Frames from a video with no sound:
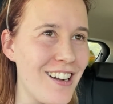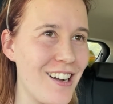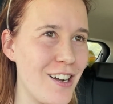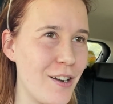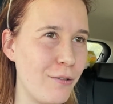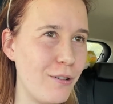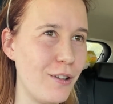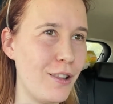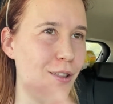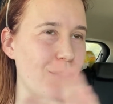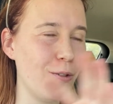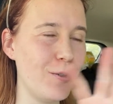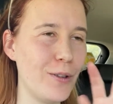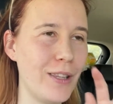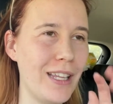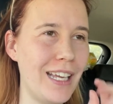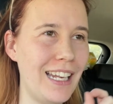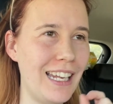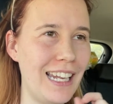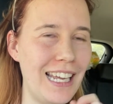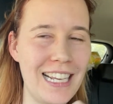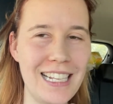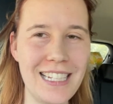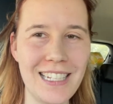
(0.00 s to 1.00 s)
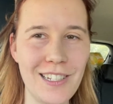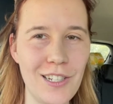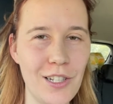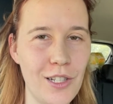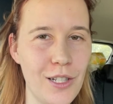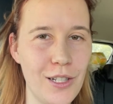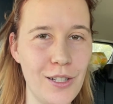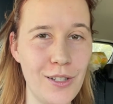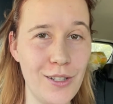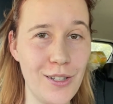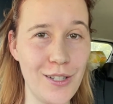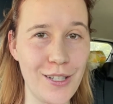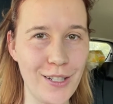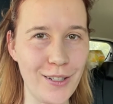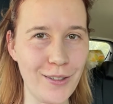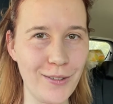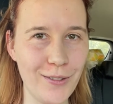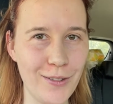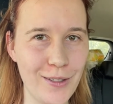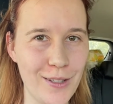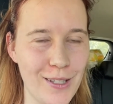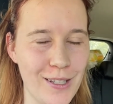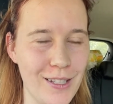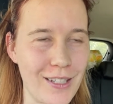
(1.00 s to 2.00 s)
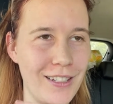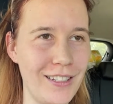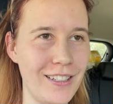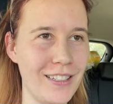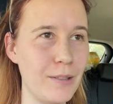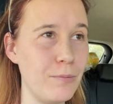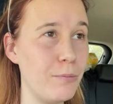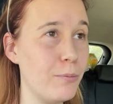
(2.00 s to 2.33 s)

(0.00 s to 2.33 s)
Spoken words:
with all their laces and silks and some